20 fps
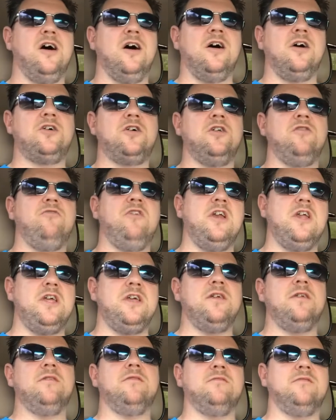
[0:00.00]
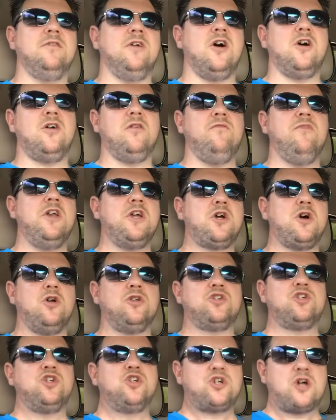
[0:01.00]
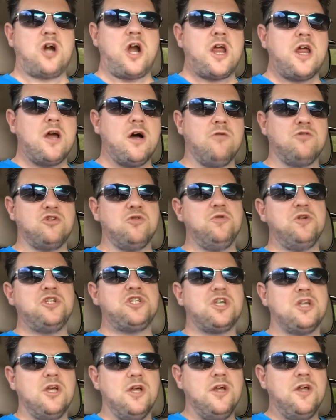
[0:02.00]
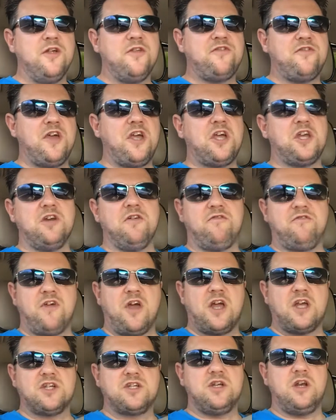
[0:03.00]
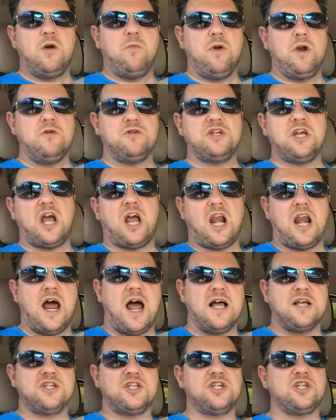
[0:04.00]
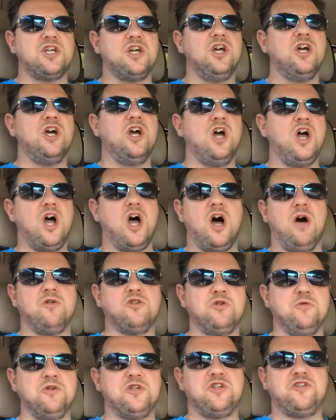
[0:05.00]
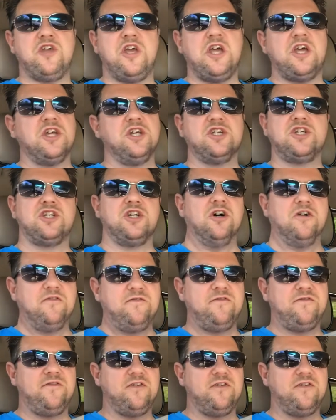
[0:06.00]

I couldn't really concentrate. I was always thinking of things. You know, when I was in class, I was always thinking of stuff,